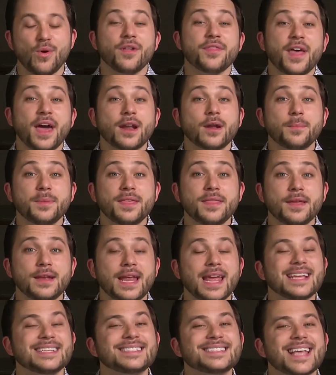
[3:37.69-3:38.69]
While That'll Be the
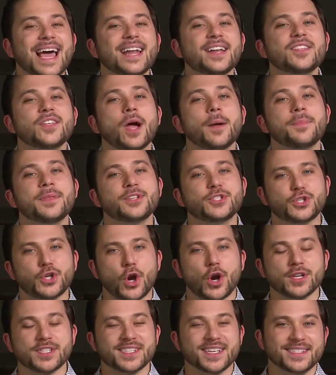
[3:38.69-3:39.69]
Day sat atop the
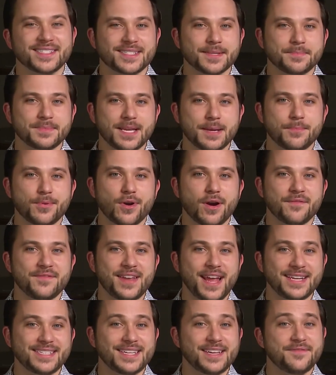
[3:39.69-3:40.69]
charts in September of
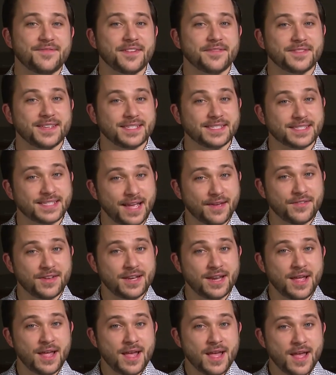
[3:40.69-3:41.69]

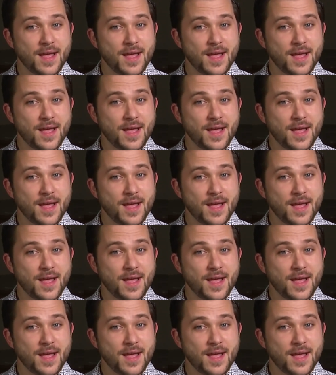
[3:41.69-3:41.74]
1957,